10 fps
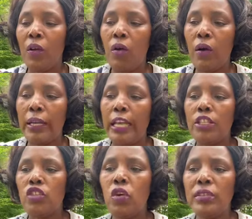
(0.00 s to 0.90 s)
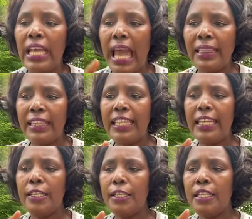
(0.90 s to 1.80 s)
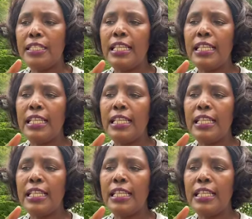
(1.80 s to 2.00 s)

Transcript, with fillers: okay, so the other thing is